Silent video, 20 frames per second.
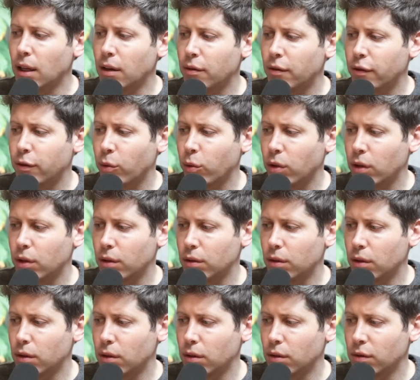that for
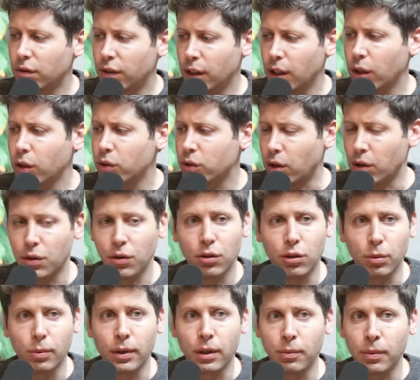videos on
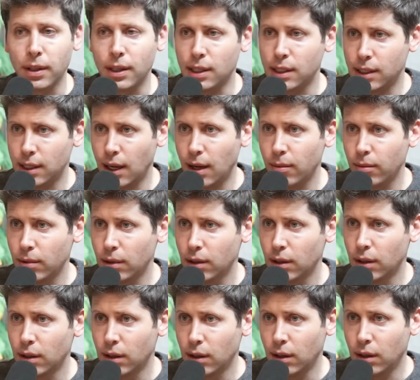YouTube, it'll be the same.
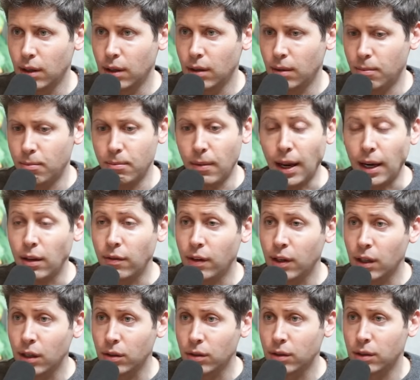Many
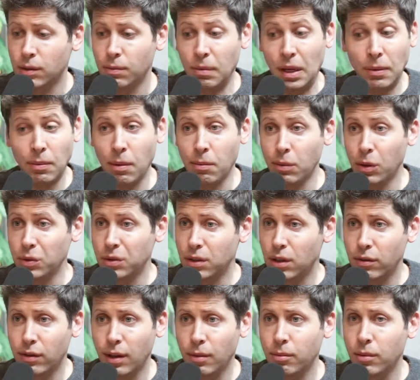videos, maybe
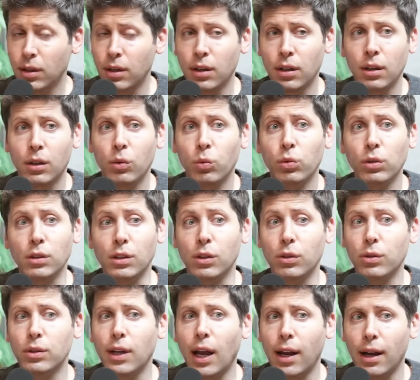most of them, will
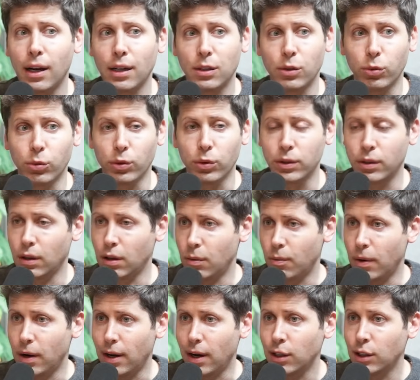use AI tools in the
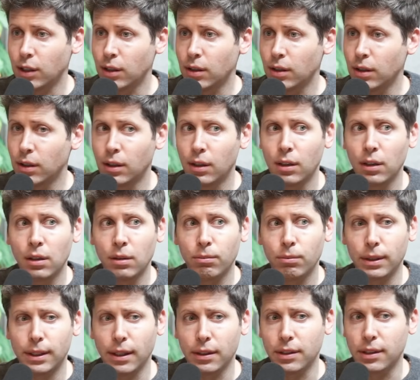production,
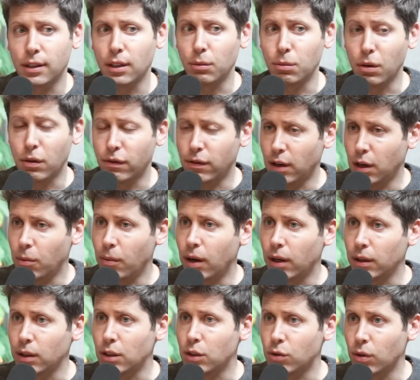but they'll still be
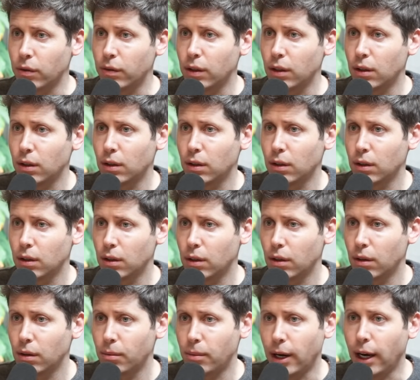fundamentally driven
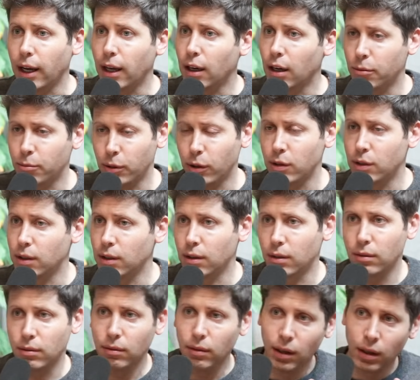by a
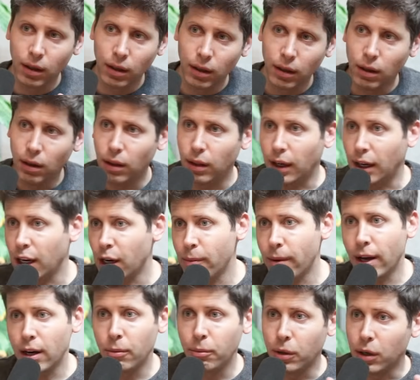person thinking
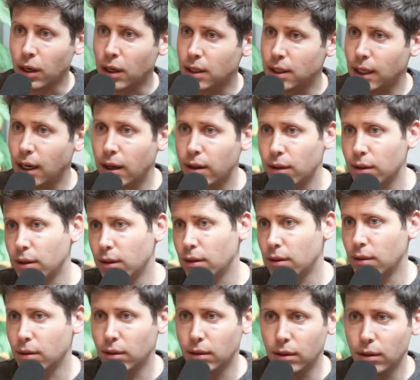about it, putting it together,
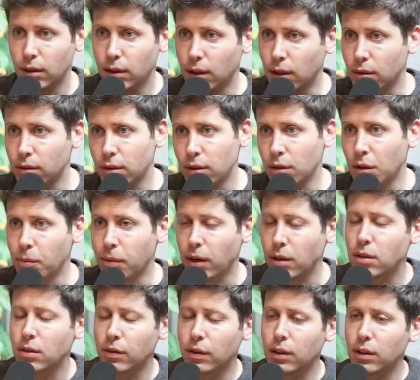you know, doing
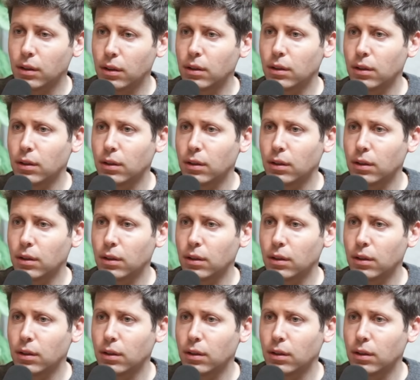parts of it,